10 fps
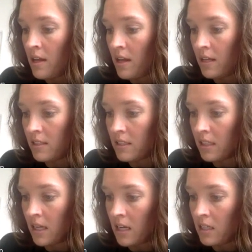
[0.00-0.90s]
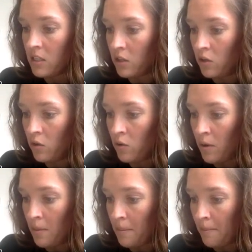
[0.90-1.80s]
is to get
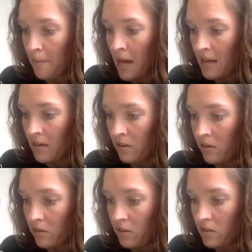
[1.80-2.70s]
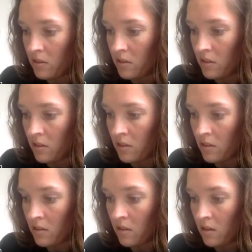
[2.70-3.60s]
to miles
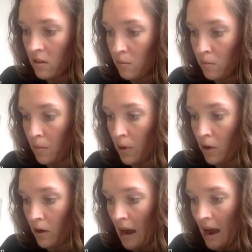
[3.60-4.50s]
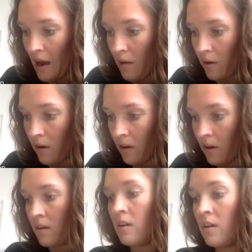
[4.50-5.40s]
per hour.
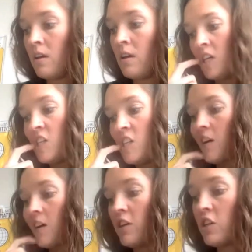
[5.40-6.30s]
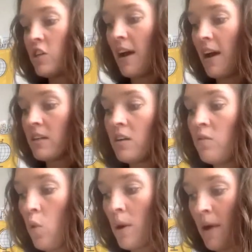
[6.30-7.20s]
Use the conversion factor of
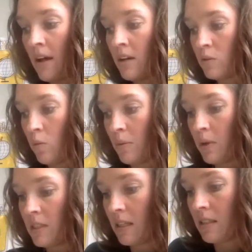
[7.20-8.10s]
1 mile is 1.6